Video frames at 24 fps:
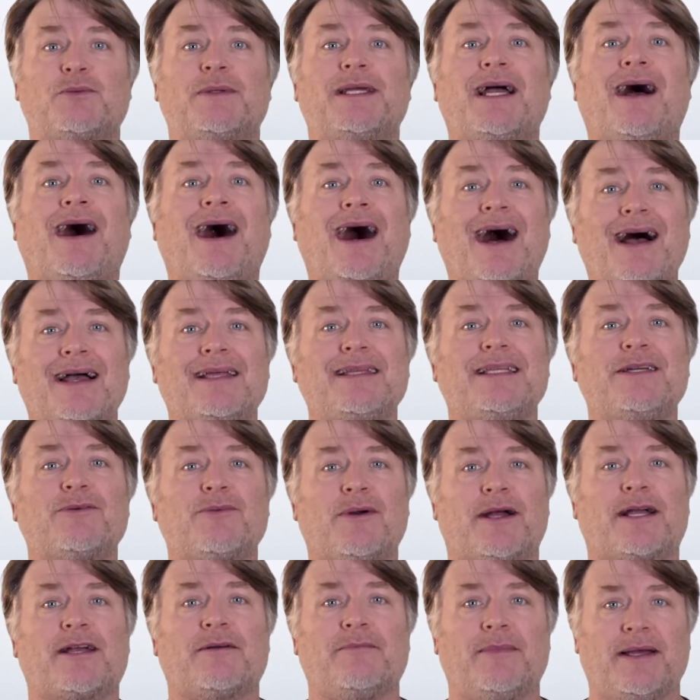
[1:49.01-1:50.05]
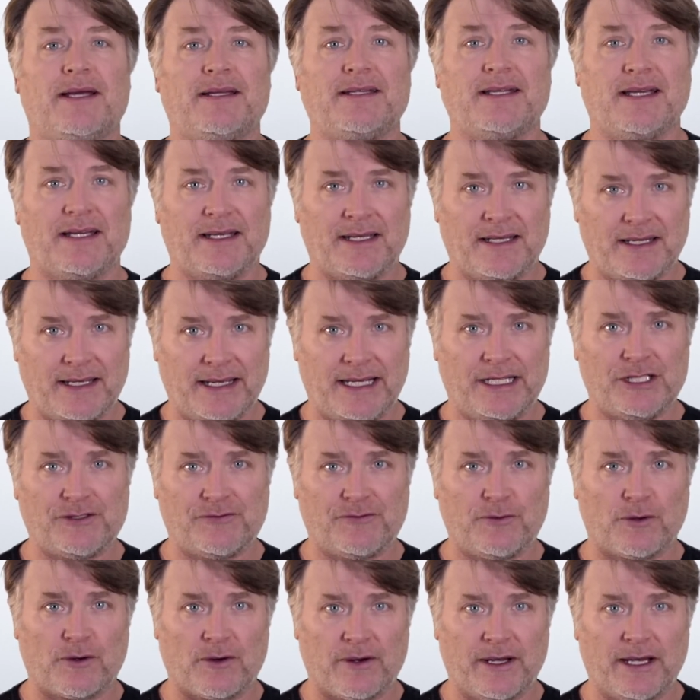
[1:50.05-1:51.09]
we highly recommend getting an
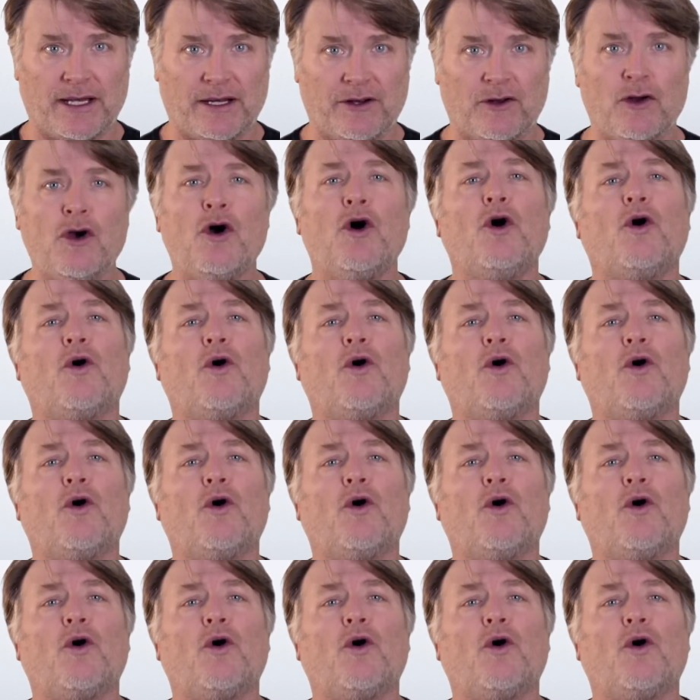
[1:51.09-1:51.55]
H4n